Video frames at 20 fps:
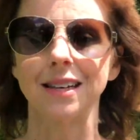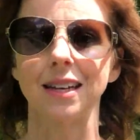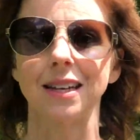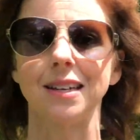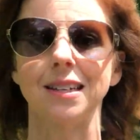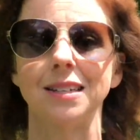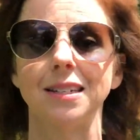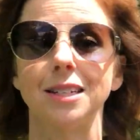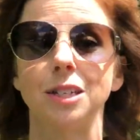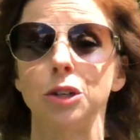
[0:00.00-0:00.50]

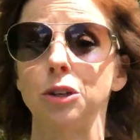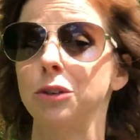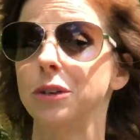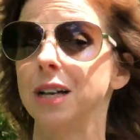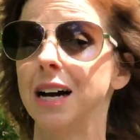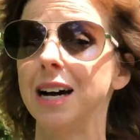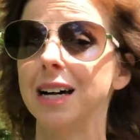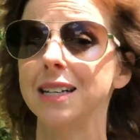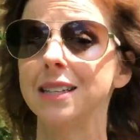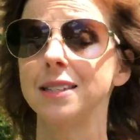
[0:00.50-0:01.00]
and you're
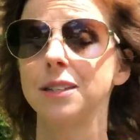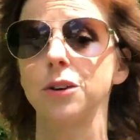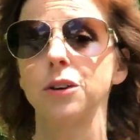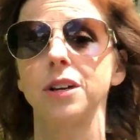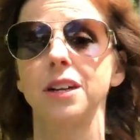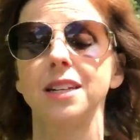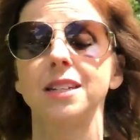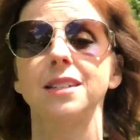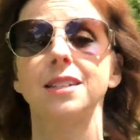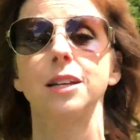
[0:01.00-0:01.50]
not considered
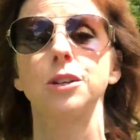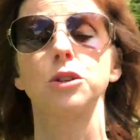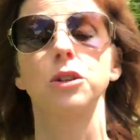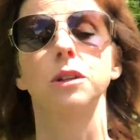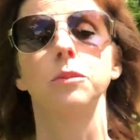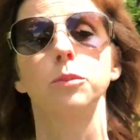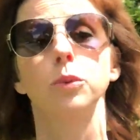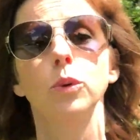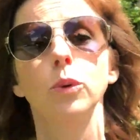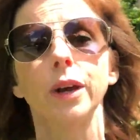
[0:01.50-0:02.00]
an essential
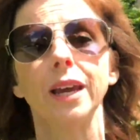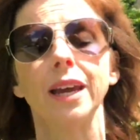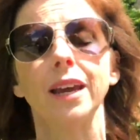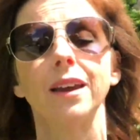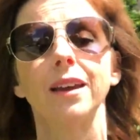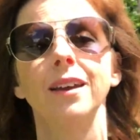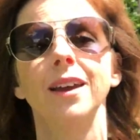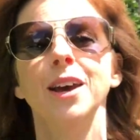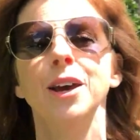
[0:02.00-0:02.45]
employee,